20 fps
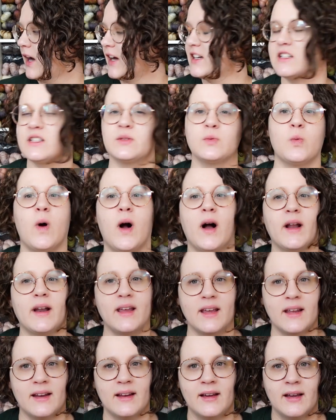I just
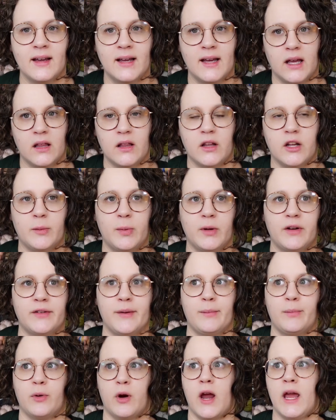wanted a little bit of
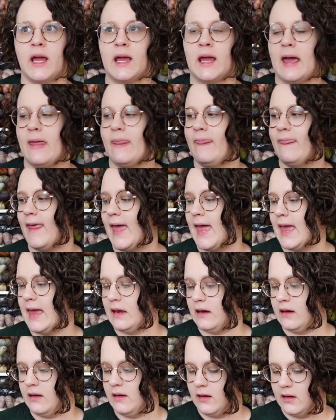a break, and
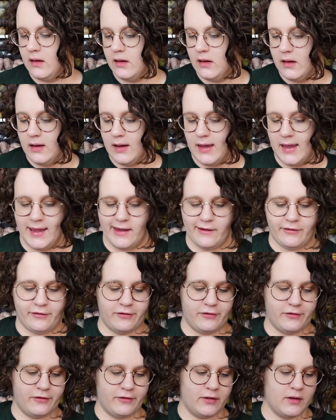then
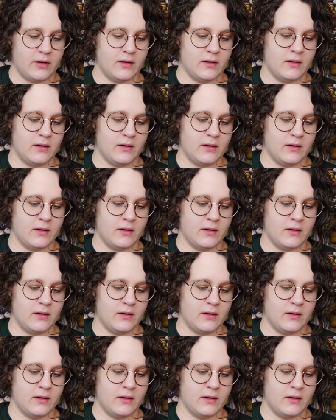if